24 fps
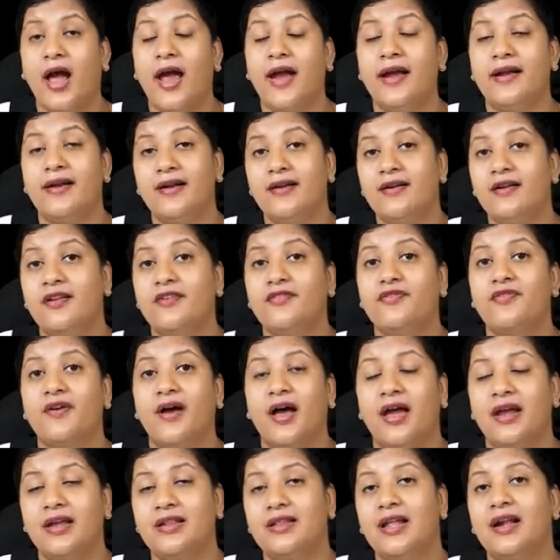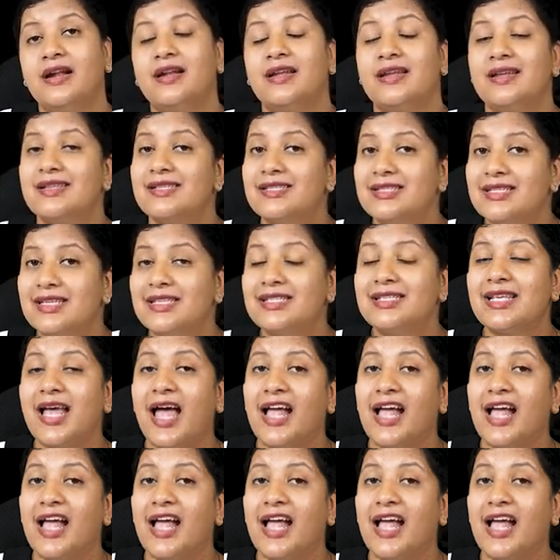identify that is this